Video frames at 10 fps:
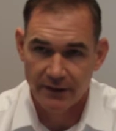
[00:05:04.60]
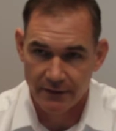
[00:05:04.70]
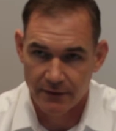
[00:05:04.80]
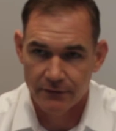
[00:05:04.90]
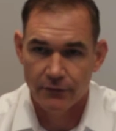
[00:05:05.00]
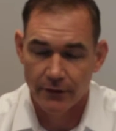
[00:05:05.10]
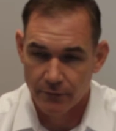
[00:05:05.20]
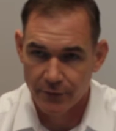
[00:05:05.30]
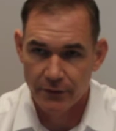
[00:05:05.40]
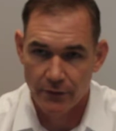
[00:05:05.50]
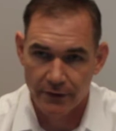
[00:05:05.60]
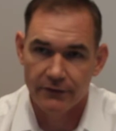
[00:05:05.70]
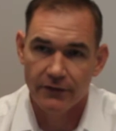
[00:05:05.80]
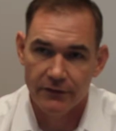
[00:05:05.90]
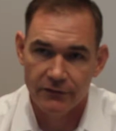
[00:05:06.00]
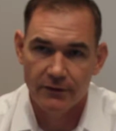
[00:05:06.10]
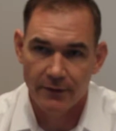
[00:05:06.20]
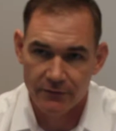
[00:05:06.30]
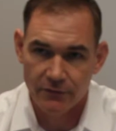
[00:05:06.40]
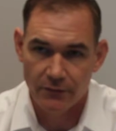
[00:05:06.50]
and then during a reorganization
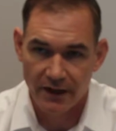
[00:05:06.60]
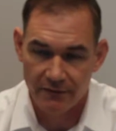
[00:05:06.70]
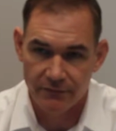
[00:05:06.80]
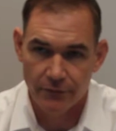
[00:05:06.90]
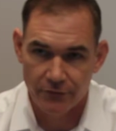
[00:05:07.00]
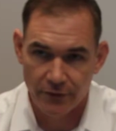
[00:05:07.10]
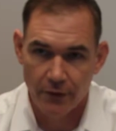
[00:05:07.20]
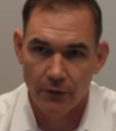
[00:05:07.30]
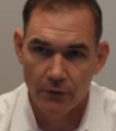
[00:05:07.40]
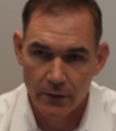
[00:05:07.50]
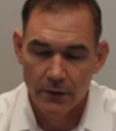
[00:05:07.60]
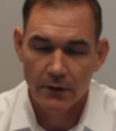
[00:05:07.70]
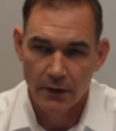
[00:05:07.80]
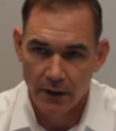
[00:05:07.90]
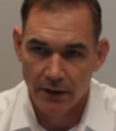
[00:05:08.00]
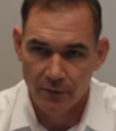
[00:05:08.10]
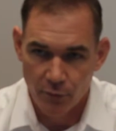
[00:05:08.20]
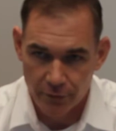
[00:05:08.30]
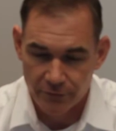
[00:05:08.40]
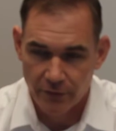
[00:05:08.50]
about 2.5 years ago, the
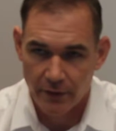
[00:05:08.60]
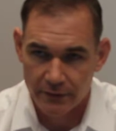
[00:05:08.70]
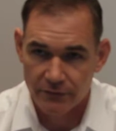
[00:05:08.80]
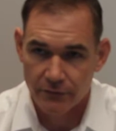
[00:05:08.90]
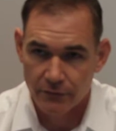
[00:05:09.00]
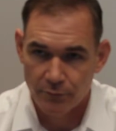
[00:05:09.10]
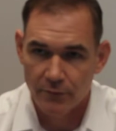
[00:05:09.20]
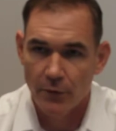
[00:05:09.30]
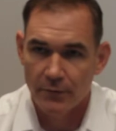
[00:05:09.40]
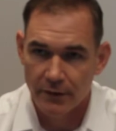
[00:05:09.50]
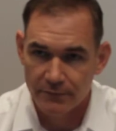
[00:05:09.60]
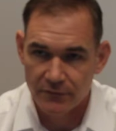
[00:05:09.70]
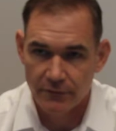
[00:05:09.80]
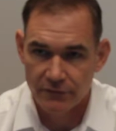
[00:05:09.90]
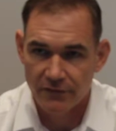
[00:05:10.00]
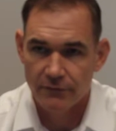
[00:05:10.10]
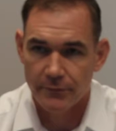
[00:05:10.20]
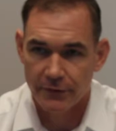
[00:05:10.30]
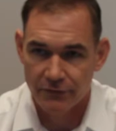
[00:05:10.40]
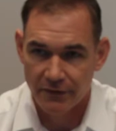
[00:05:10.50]
board sought to promote me up to the chief
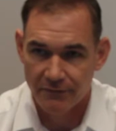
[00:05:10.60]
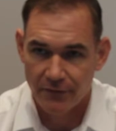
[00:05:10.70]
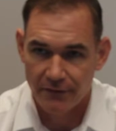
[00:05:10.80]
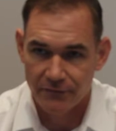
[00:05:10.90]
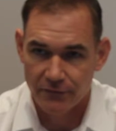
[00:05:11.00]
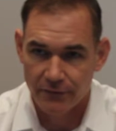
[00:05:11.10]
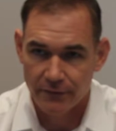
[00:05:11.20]
administrative officer.